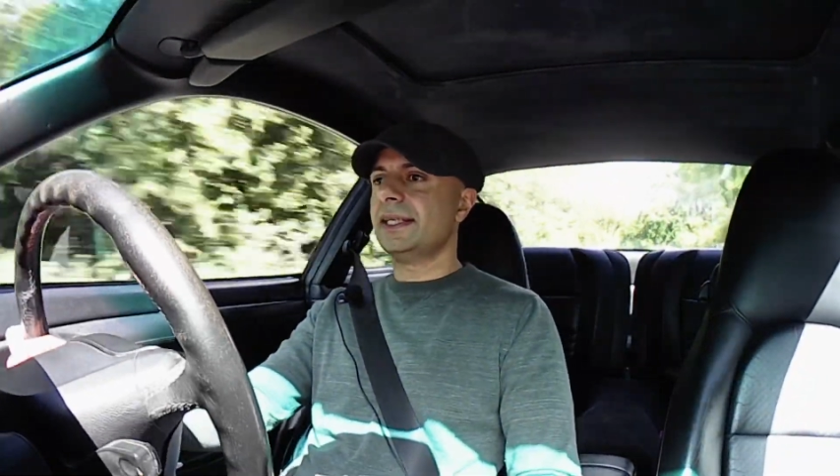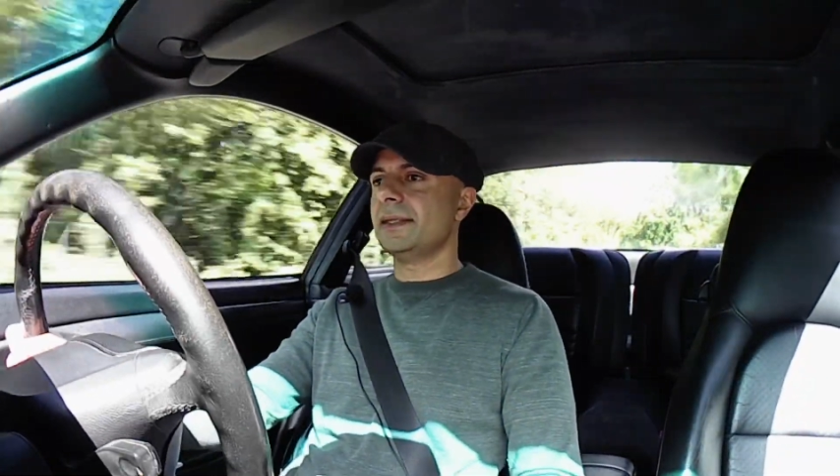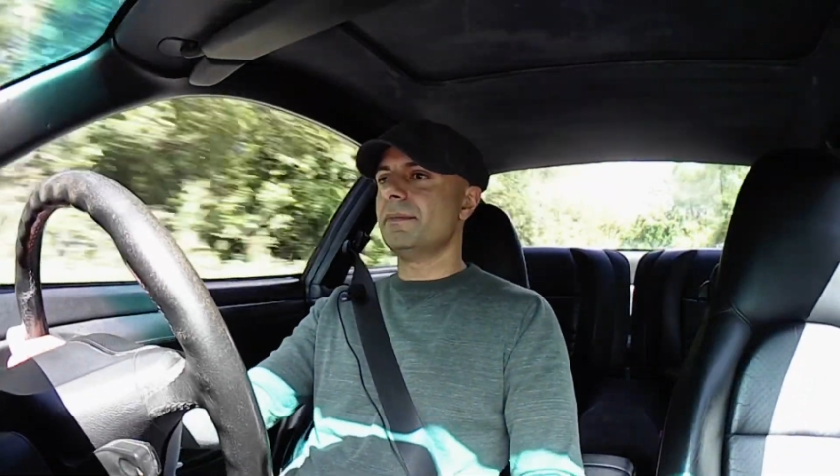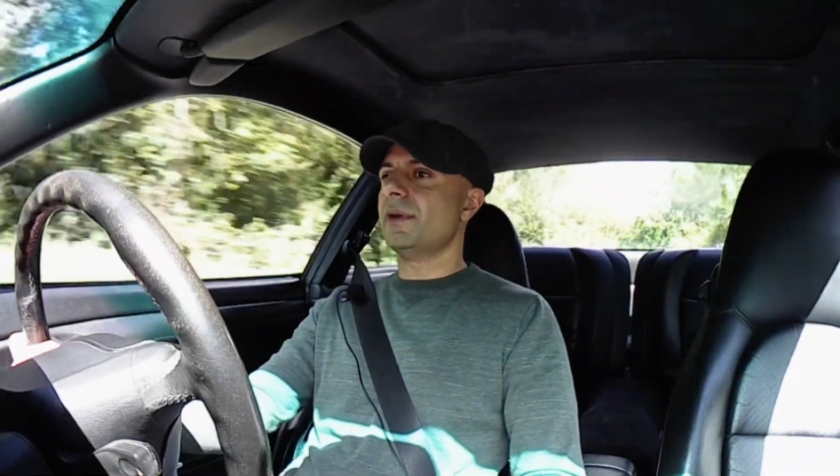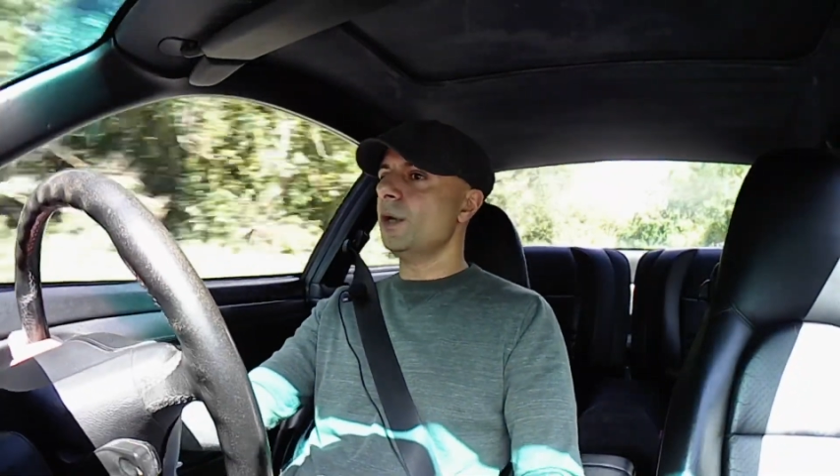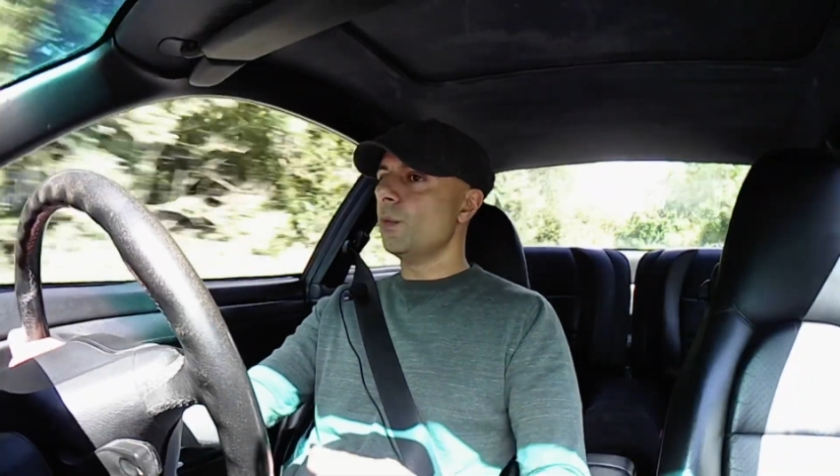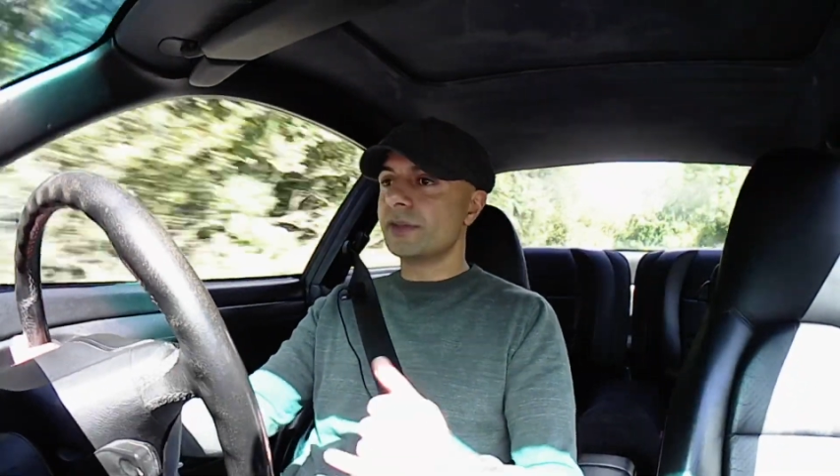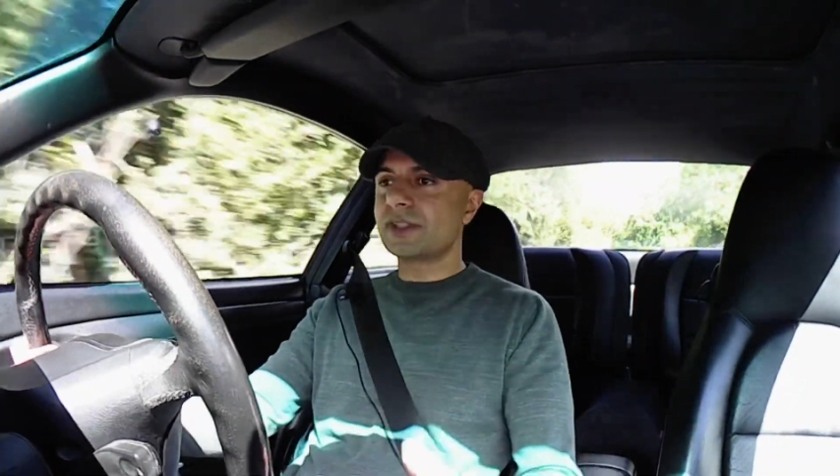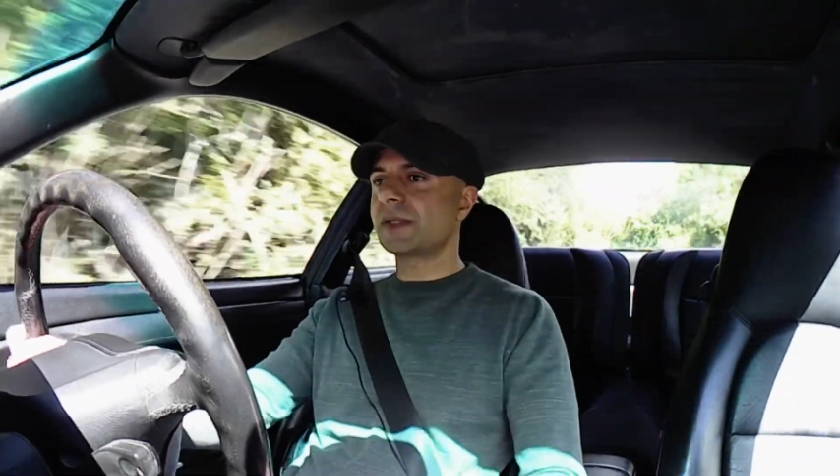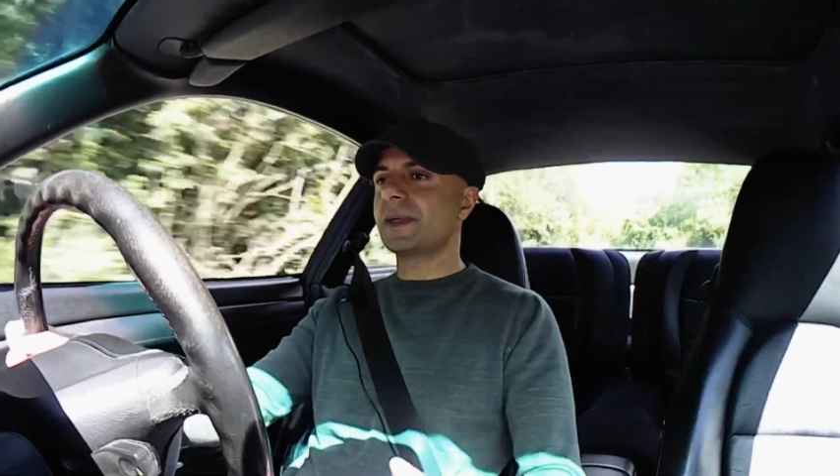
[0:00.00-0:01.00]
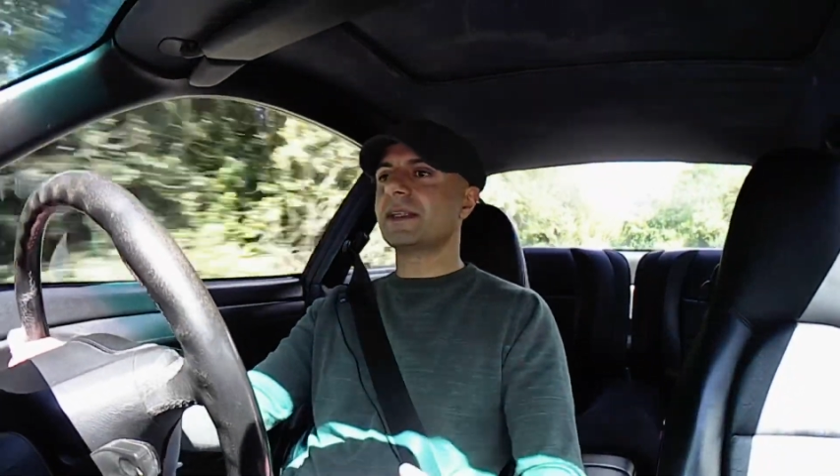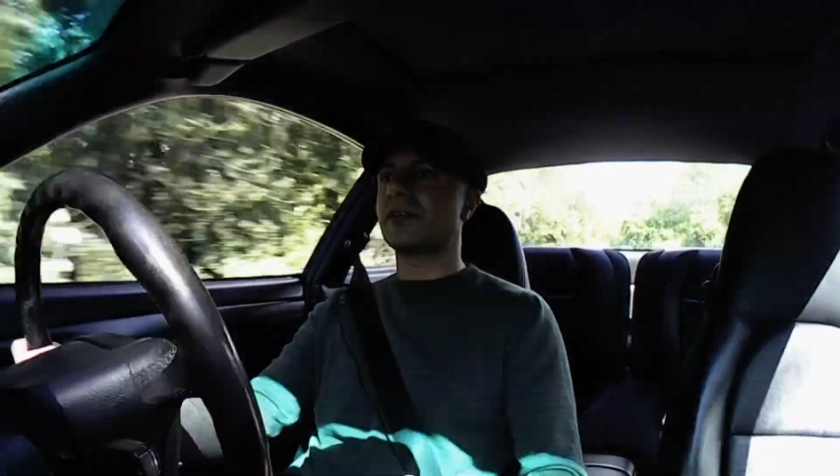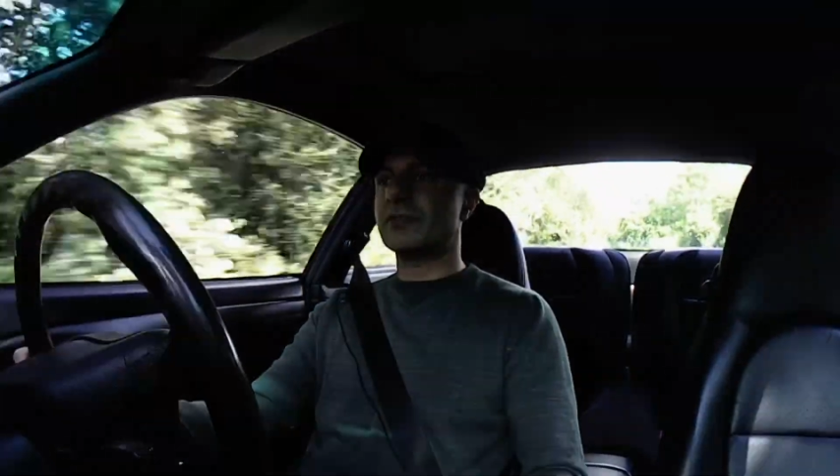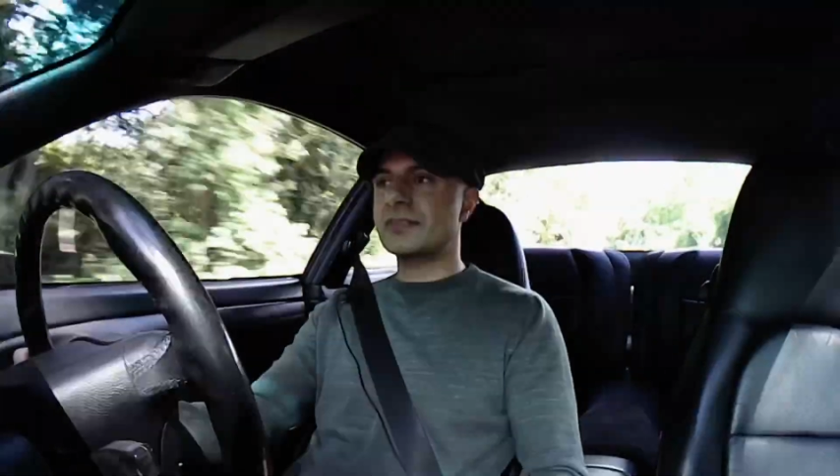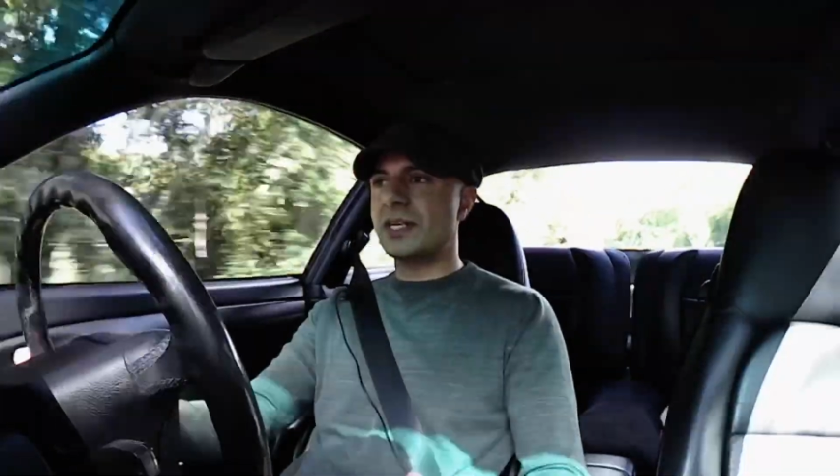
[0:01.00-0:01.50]
I want to spend a
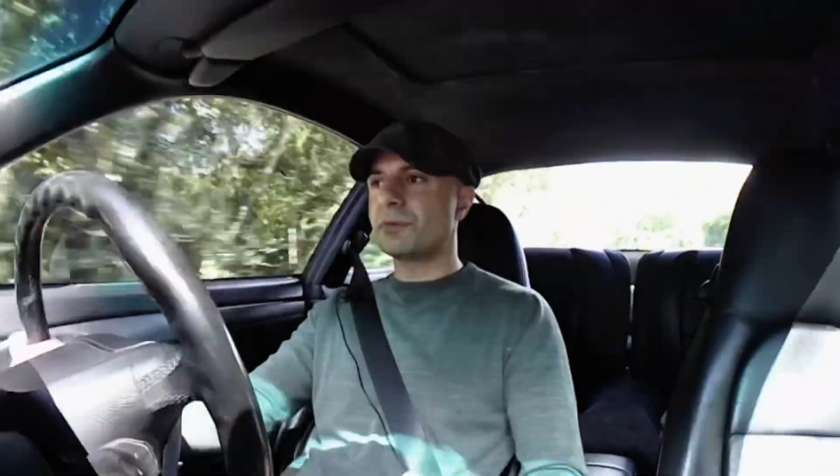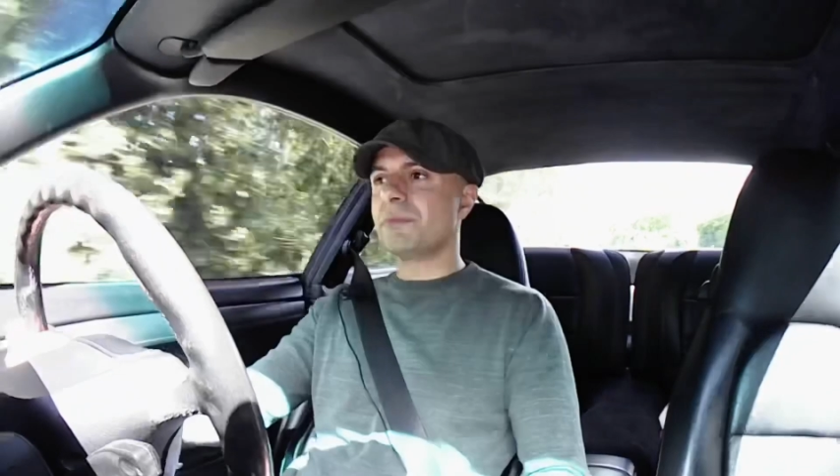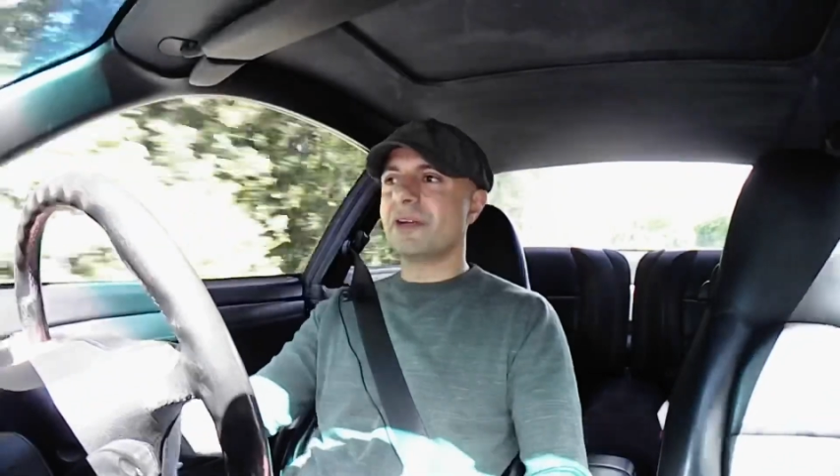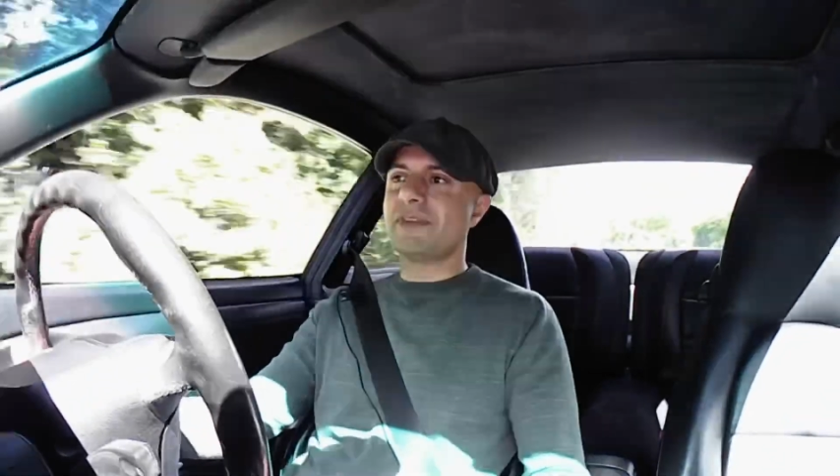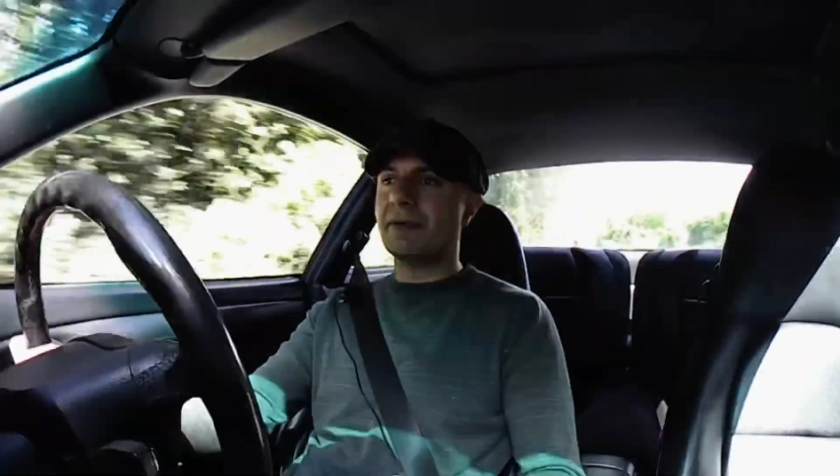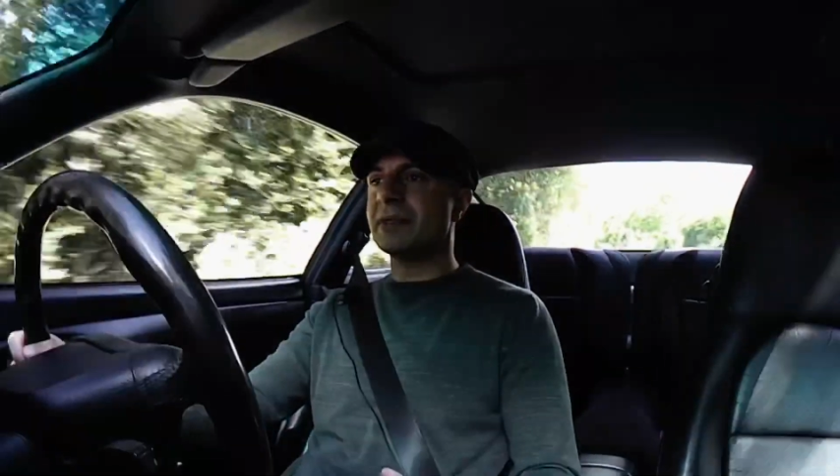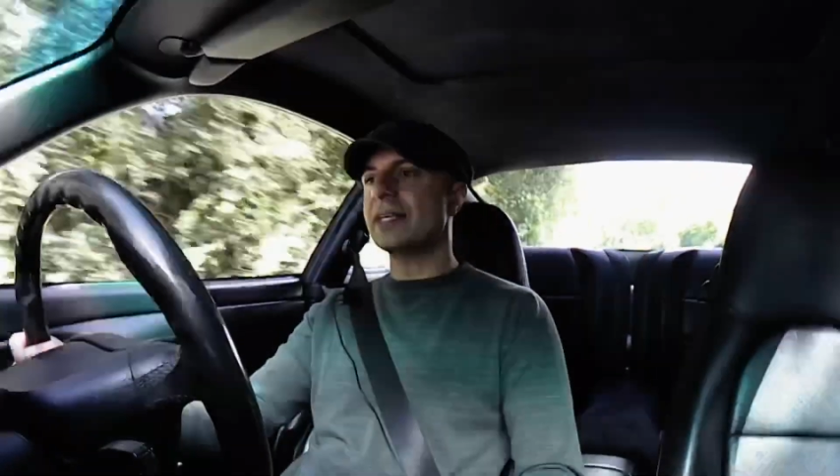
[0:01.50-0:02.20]
lot of time with my family at